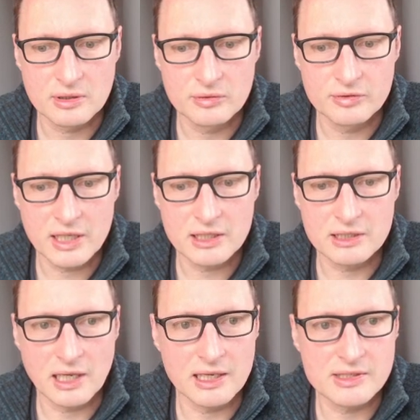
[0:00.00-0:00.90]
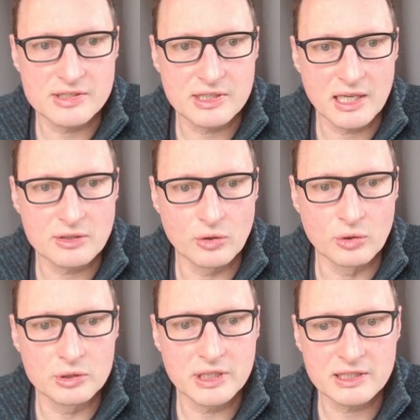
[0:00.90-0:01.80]
recognize that
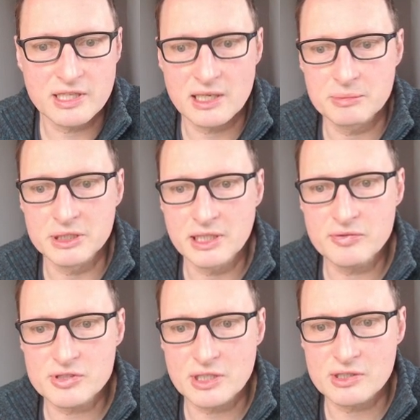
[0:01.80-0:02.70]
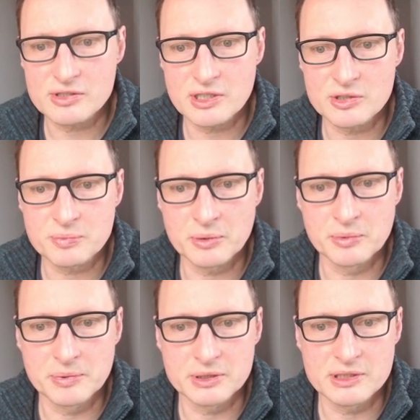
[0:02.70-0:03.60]
all that table gives us is
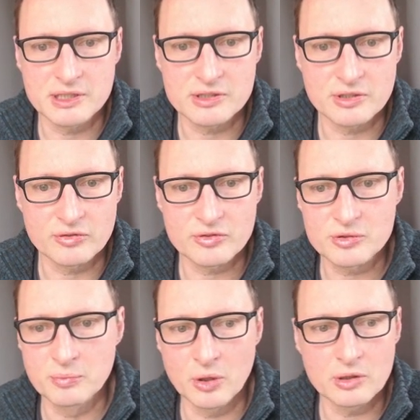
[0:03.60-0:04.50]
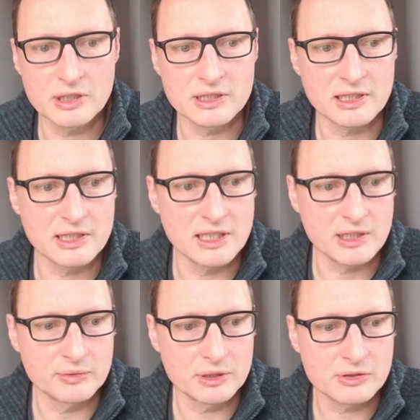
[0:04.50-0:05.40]
probabilities of smaller than
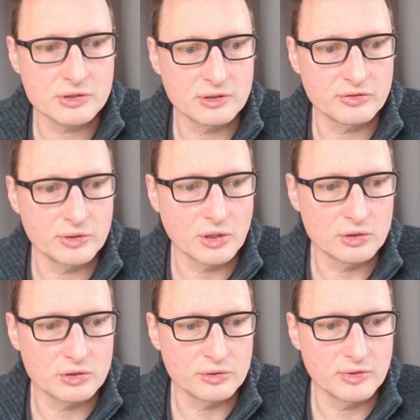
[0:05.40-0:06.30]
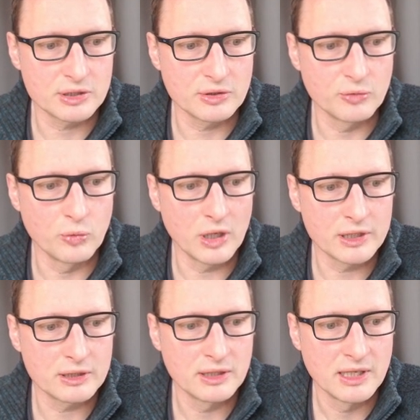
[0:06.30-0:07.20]
equal. So if we go to a value of
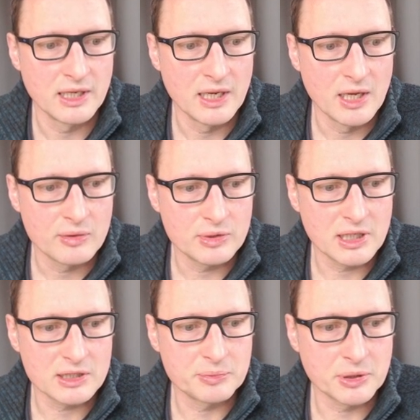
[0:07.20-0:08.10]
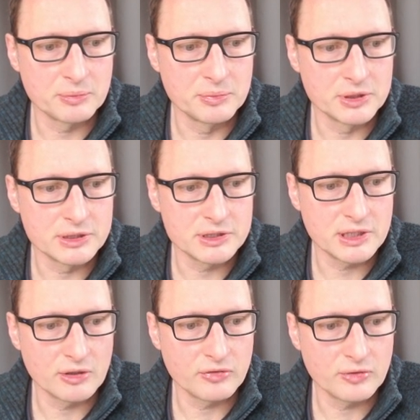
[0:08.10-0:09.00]
1, we get a probability
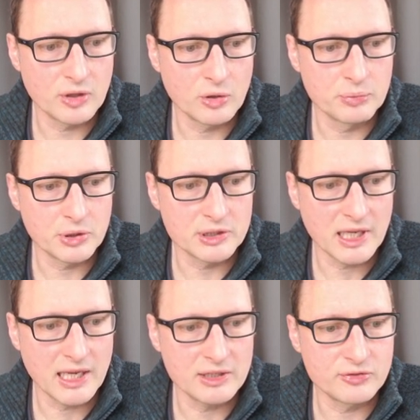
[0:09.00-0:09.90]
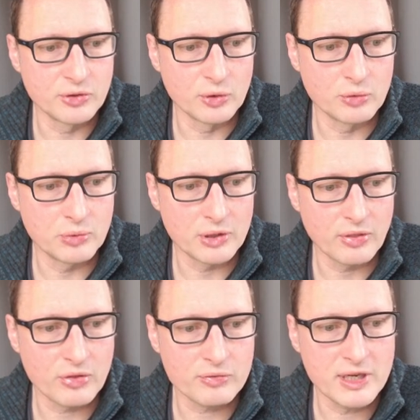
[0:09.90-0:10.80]
of
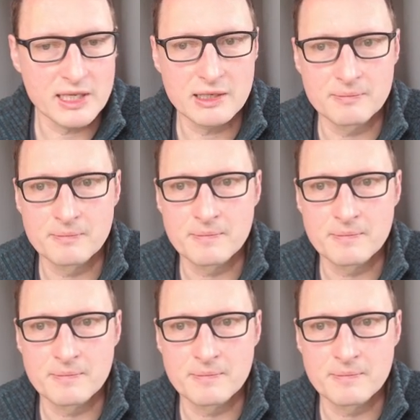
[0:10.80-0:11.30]
0.8413.